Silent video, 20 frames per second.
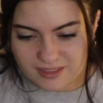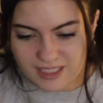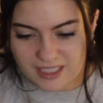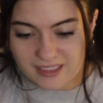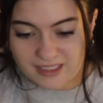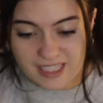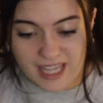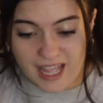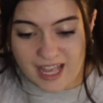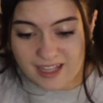
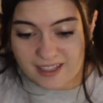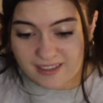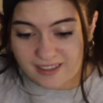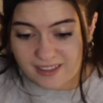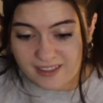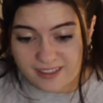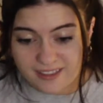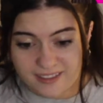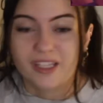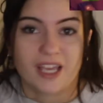
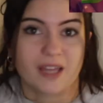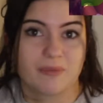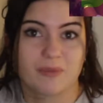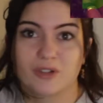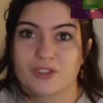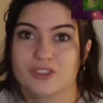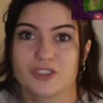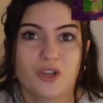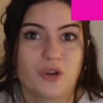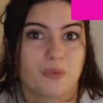Exactly. Game,
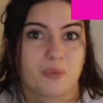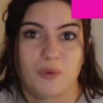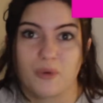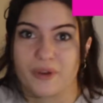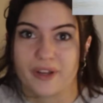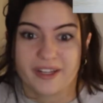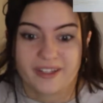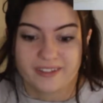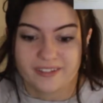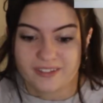there's no
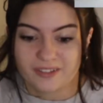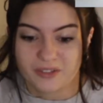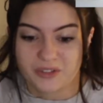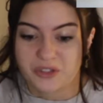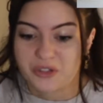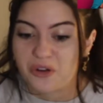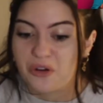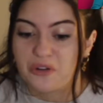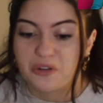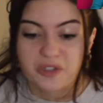point.
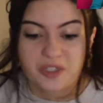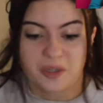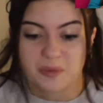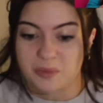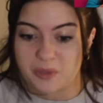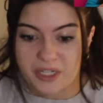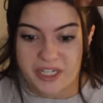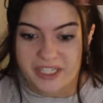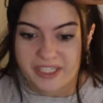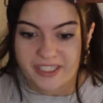They're all gonna
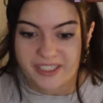break